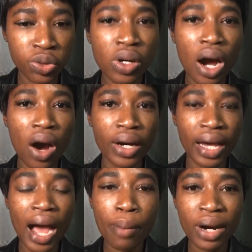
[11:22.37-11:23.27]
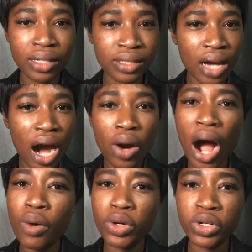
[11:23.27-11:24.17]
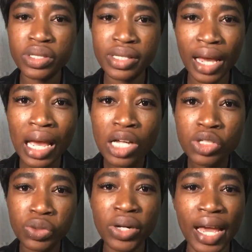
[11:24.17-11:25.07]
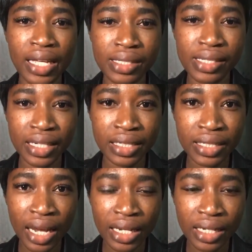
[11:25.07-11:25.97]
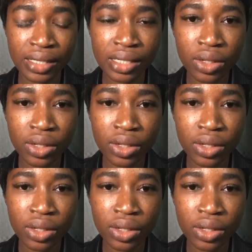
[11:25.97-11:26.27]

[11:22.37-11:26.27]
okay, how would you say 2 hands in Chinese?